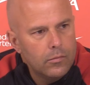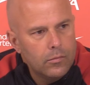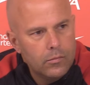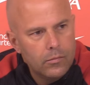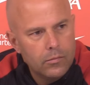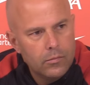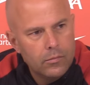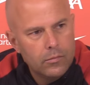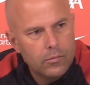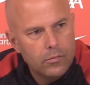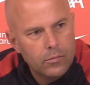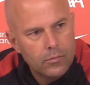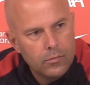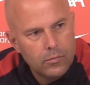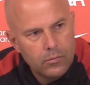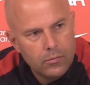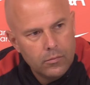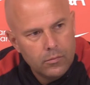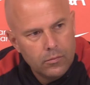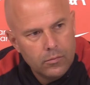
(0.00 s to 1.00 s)

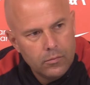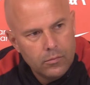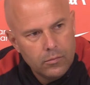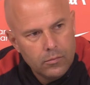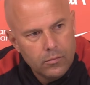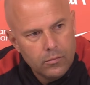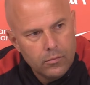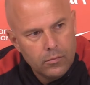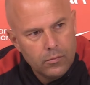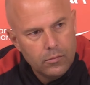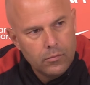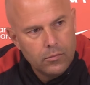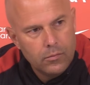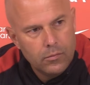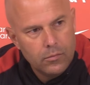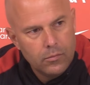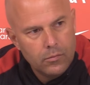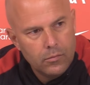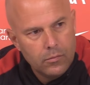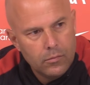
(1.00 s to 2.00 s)

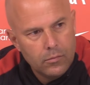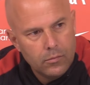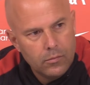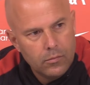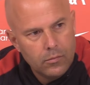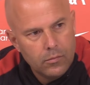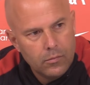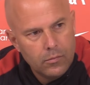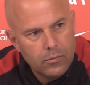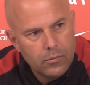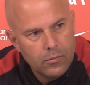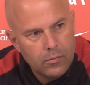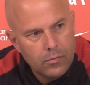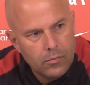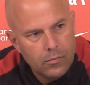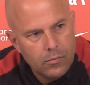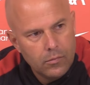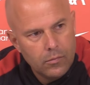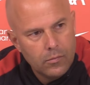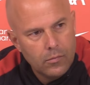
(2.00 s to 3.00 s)

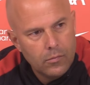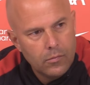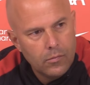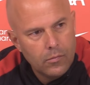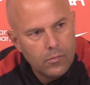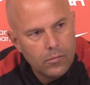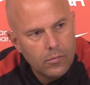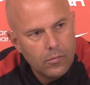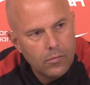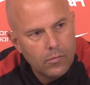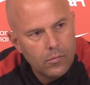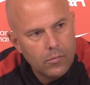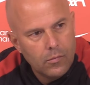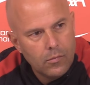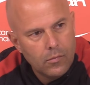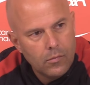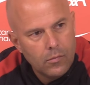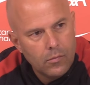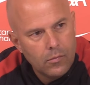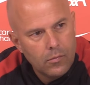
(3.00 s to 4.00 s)

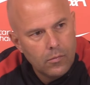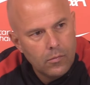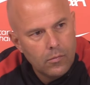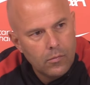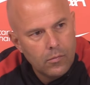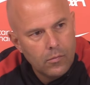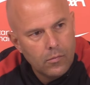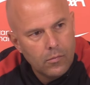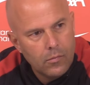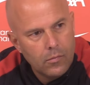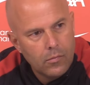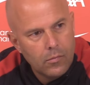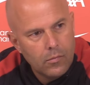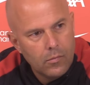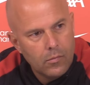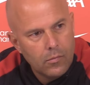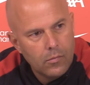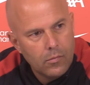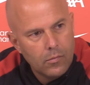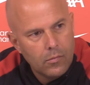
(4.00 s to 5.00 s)
(silence)